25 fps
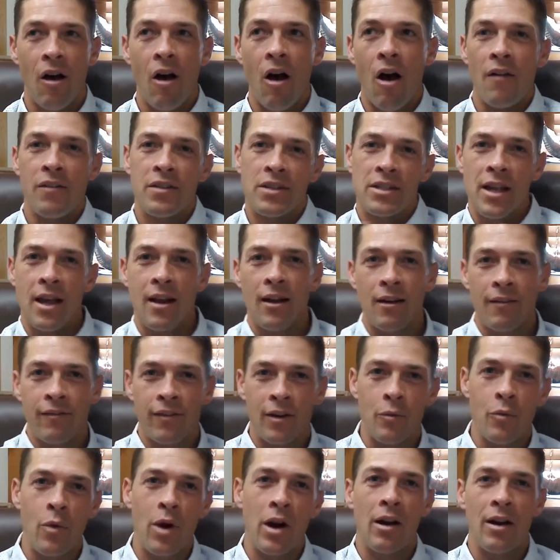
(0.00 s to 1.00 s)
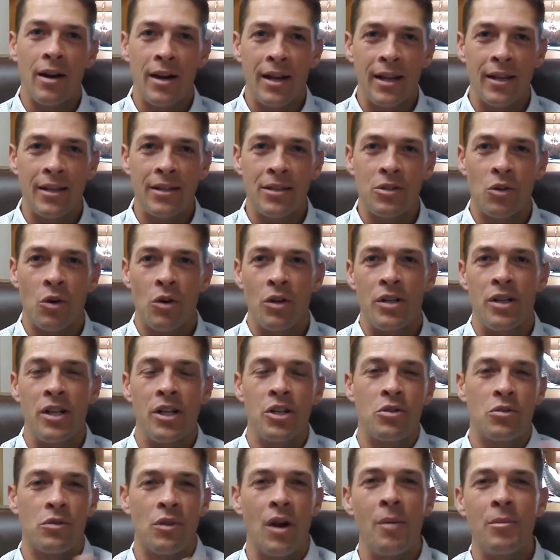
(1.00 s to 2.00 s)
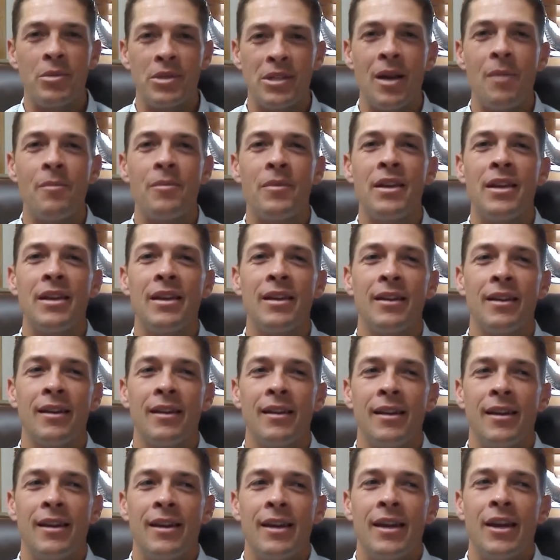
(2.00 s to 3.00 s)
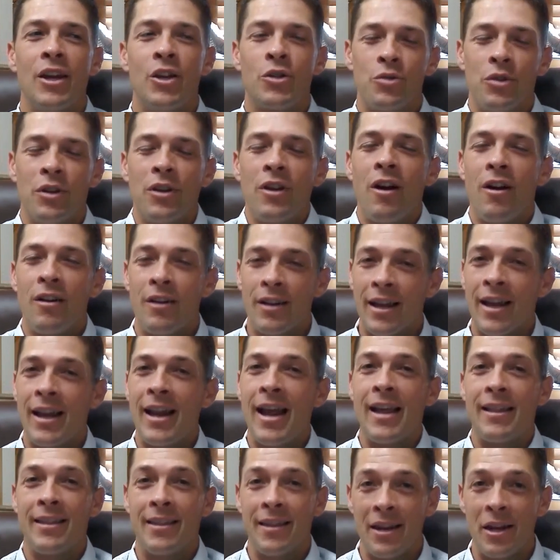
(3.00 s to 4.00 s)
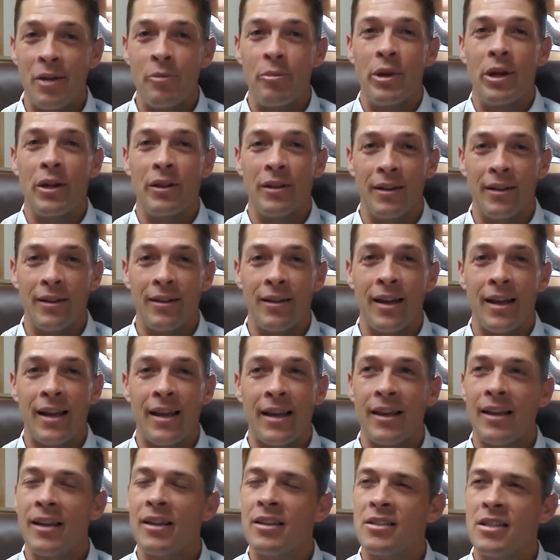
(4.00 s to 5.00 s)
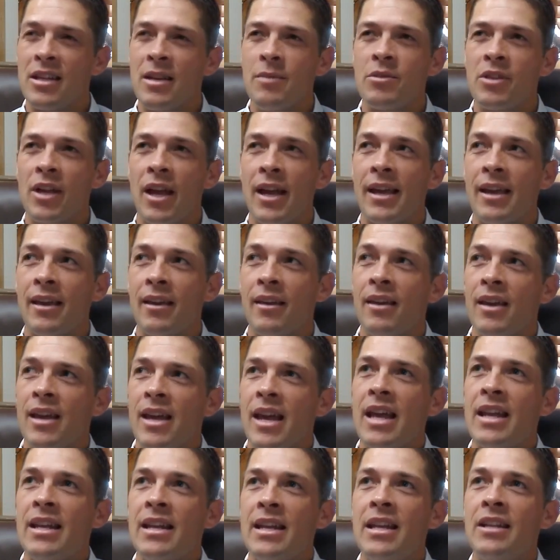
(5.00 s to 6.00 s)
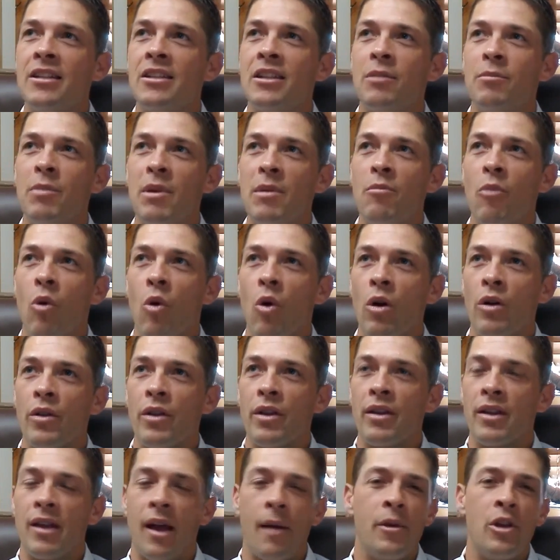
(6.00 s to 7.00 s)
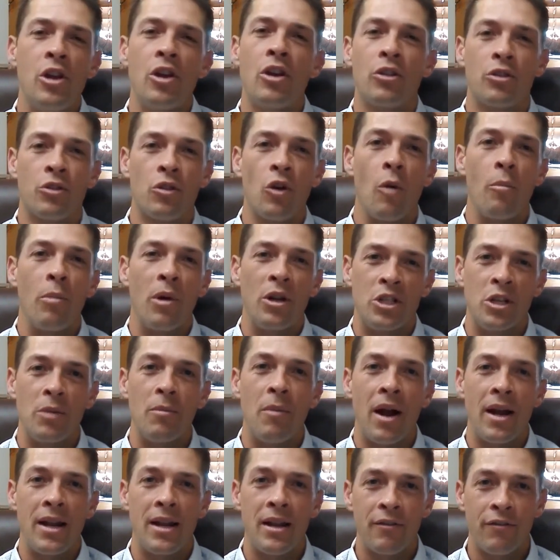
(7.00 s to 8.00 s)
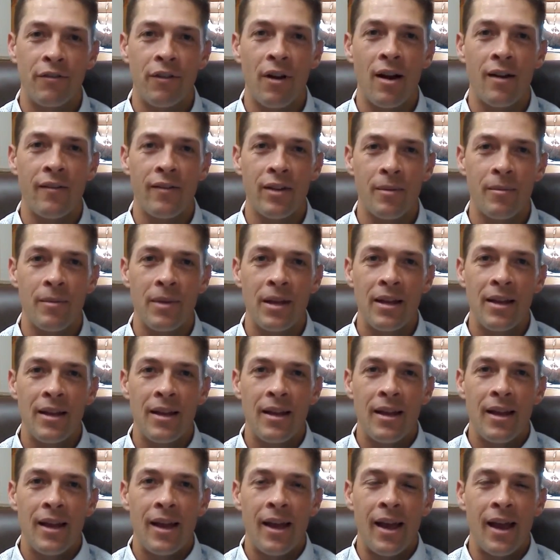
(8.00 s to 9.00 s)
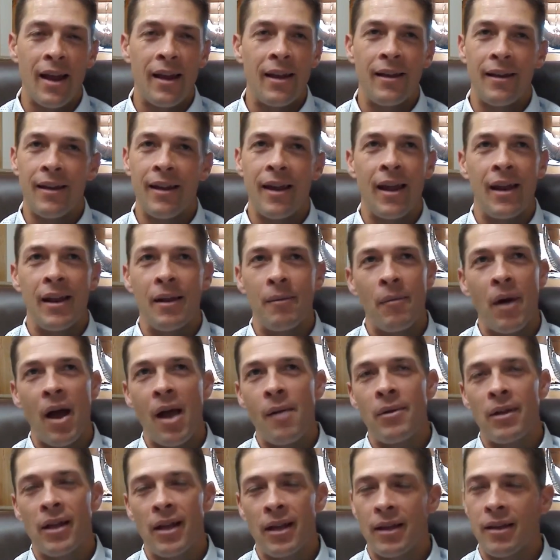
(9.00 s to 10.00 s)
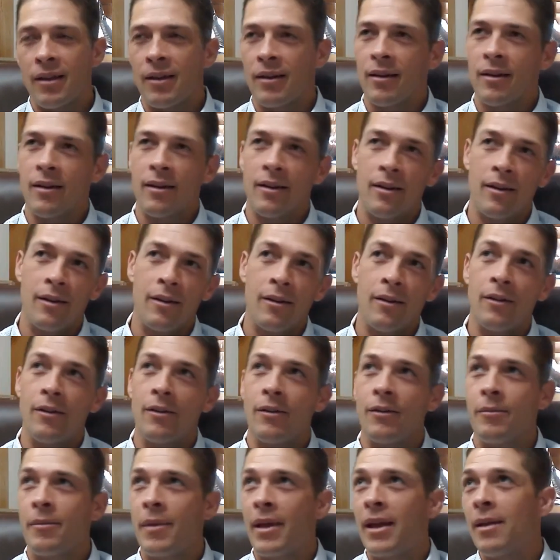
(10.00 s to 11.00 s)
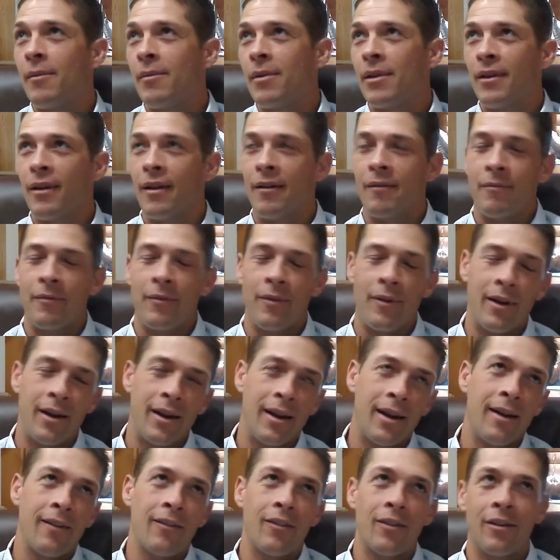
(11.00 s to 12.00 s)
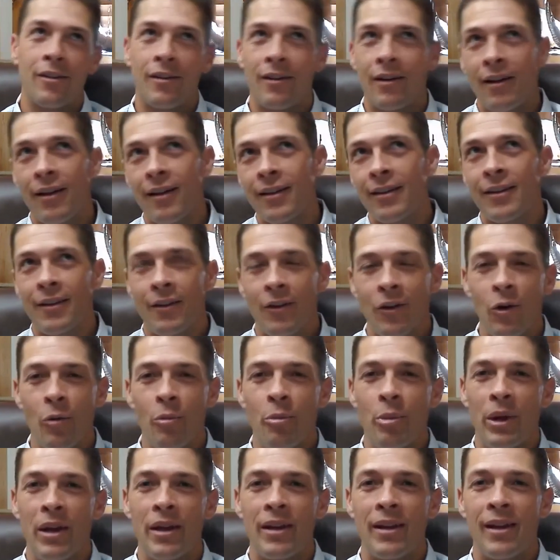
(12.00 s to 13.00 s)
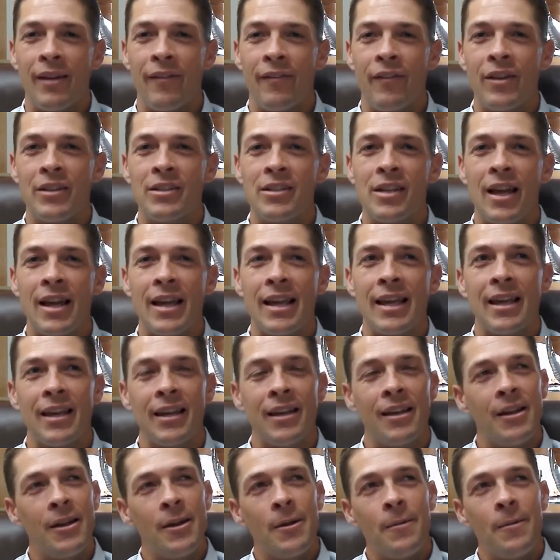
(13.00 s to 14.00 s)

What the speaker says: off center from where it is or disrupts something, it's really hard to get Anthony to build it. Like, it seems like it needs to be more that, I mean, you could throw a bunch of money in front of him and it might be like, oh, maybe whatever, but if it's like,